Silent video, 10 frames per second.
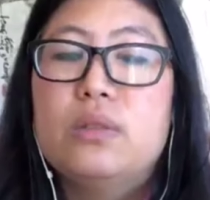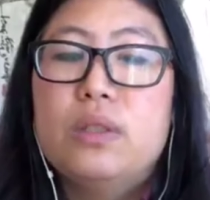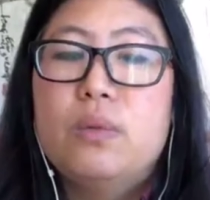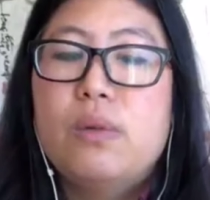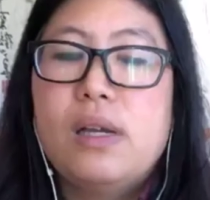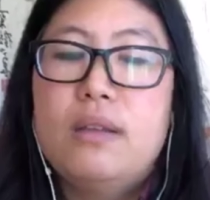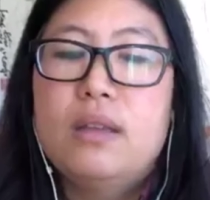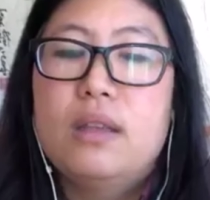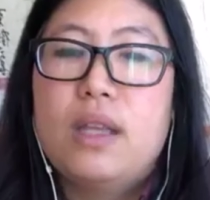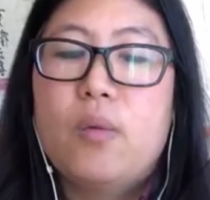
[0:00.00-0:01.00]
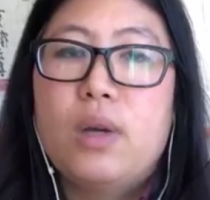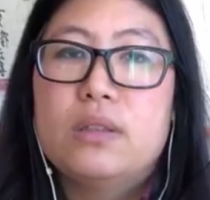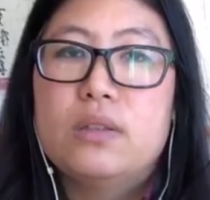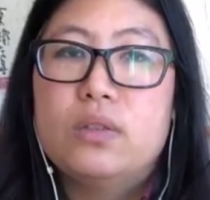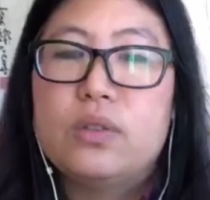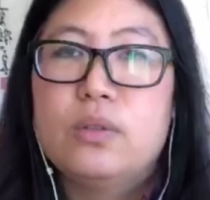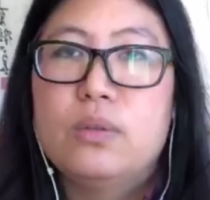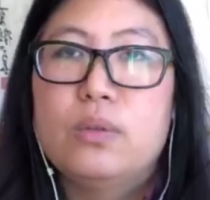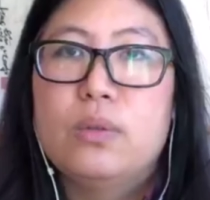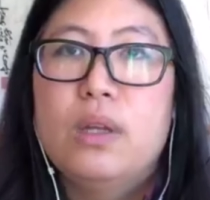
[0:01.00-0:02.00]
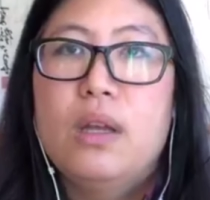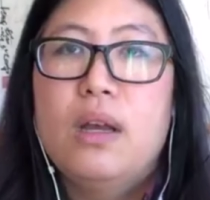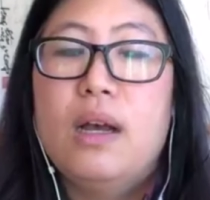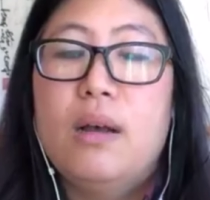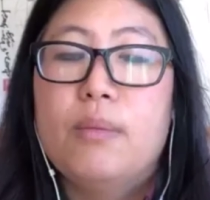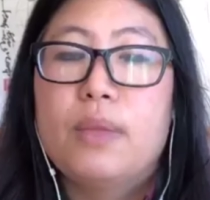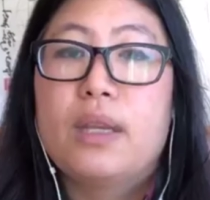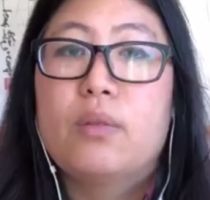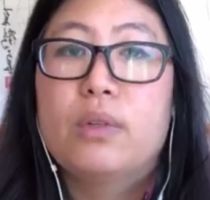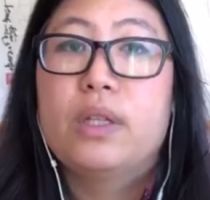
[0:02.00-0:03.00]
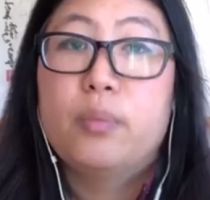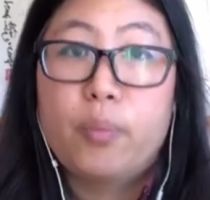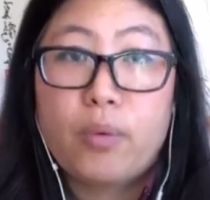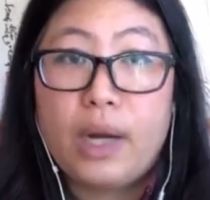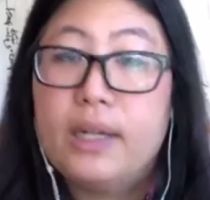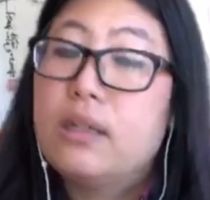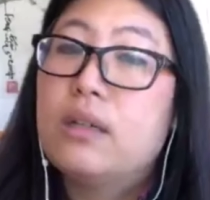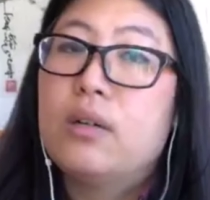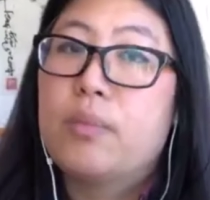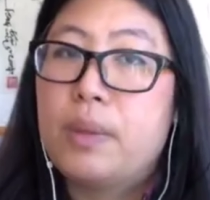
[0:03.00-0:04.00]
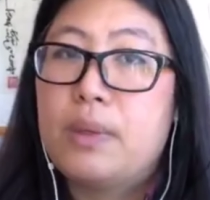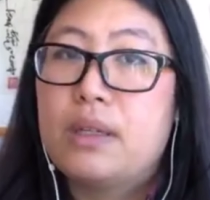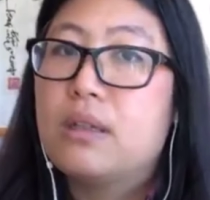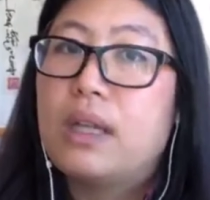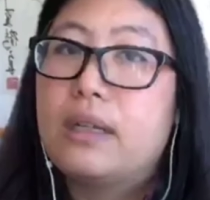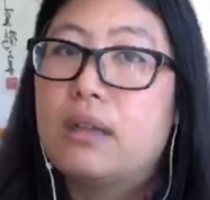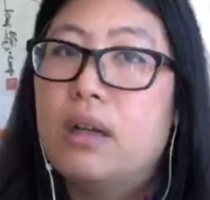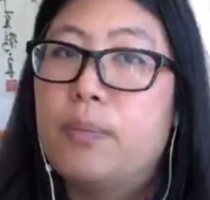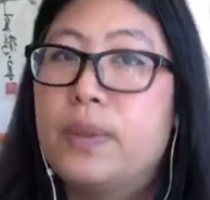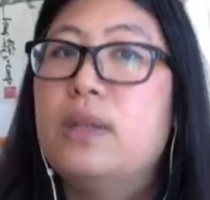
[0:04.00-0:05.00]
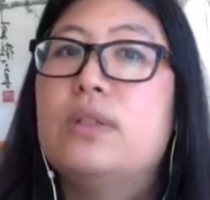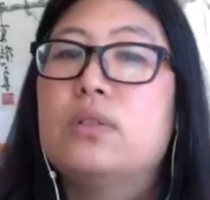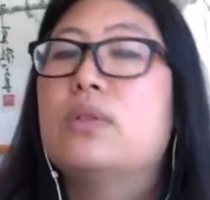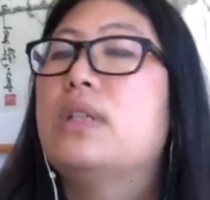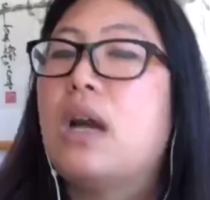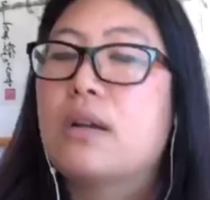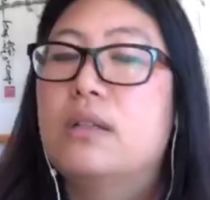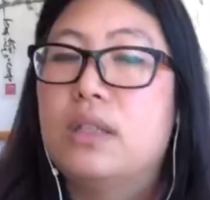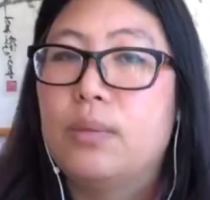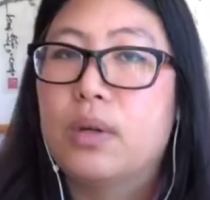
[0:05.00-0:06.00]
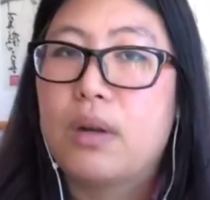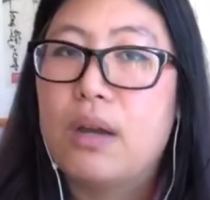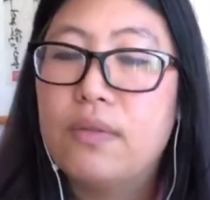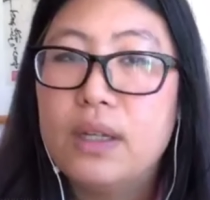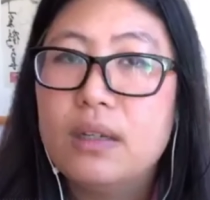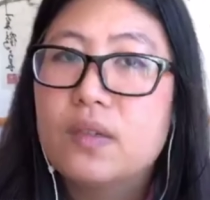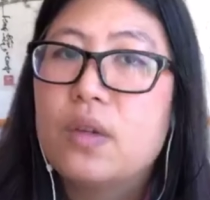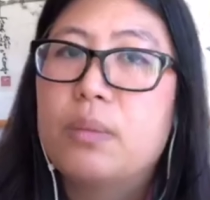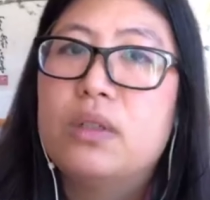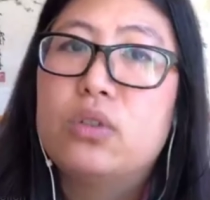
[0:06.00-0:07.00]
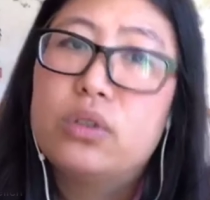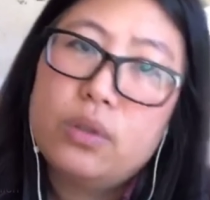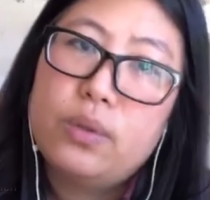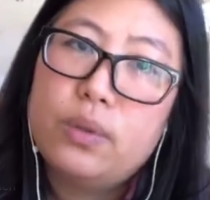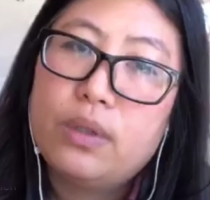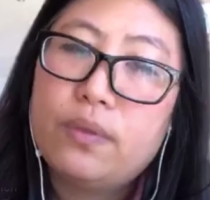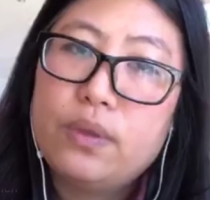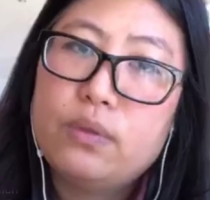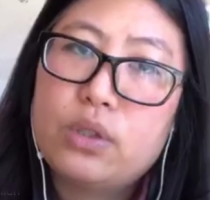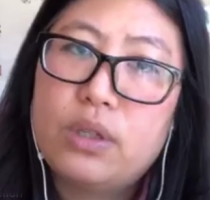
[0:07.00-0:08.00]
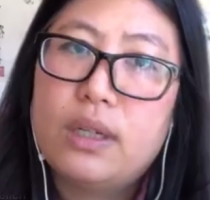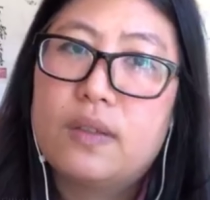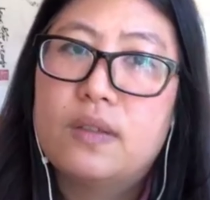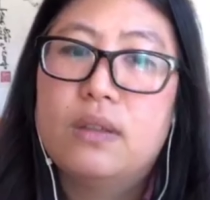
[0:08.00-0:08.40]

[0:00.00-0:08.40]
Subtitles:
when they want to do like a really brighter or maybe like appealing to a younger demographic. So I'm going to show you a few tricks